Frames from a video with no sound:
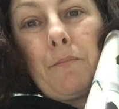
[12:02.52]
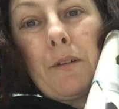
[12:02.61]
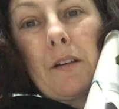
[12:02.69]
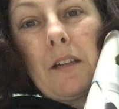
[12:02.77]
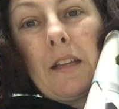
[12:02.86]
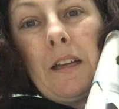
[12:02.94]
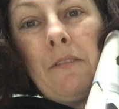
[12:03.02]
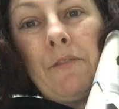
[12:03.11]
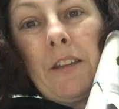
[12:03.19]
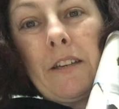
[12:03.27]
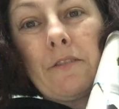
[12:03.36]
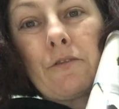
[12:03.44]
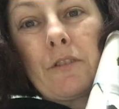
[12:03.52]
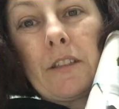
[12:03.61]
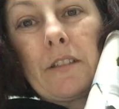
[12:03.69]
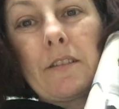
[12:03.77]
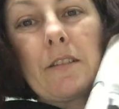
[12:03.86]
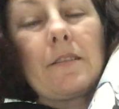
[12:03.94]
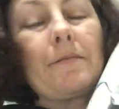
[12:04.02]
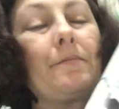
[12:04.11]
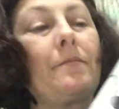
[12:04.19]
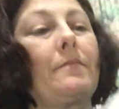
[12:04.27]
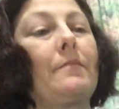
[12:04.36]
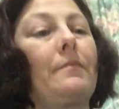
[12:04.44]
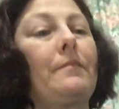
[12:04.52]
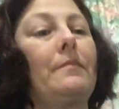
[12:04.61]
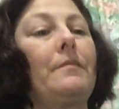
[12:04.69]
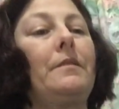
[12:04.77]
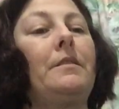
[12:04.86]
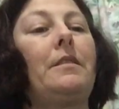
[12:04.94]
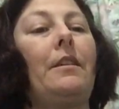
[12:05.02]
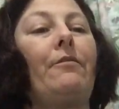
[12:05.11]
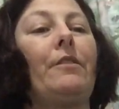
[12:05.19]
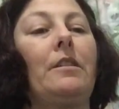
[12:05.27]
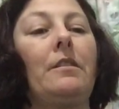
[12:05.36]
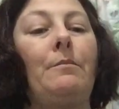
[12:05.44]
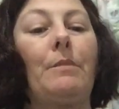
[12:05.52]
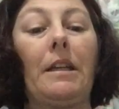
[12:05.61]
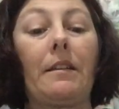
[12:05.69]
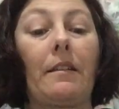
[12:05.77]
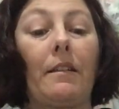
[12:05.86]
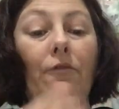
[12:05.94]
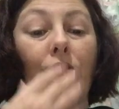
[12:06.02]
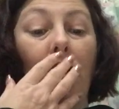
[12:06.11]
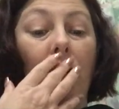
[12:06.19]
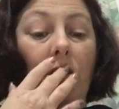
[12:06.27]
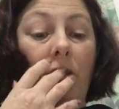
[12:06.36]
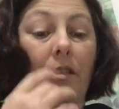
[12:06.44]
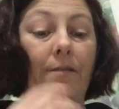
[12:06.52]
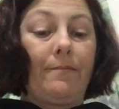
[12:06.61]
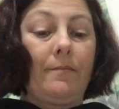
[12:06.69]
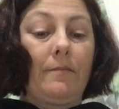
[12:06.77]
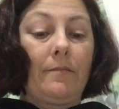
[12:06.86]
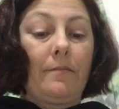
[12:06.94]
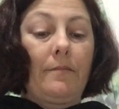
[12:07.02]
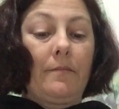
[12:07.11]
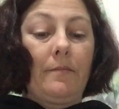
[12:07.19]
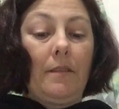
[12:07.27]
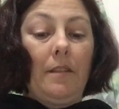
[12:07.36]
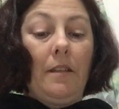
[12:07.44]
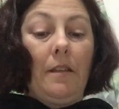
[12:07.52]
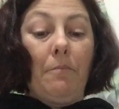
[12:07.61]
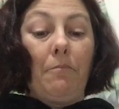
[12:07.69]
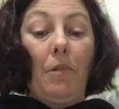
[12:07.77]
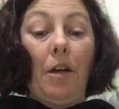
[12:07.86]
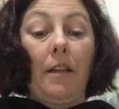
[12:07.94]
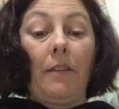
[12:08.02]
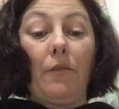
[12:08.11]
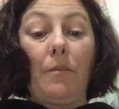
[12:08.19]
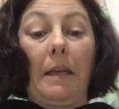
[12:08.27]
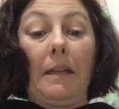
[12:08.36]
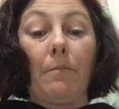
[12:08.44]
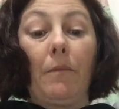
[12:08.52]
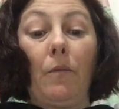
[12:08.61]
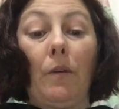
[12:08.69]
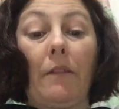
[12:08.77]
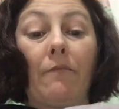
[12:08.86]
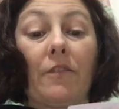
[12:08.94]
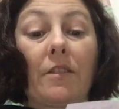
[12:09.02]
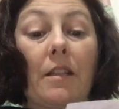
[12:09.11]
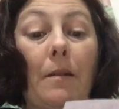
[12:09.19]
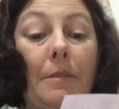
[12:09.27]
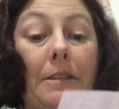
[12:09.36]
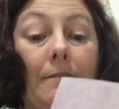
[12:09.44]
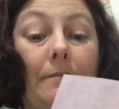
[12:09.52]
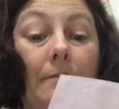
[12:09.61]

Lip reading: But I love that dress. Definitely make that dress. Might even make me one for summer.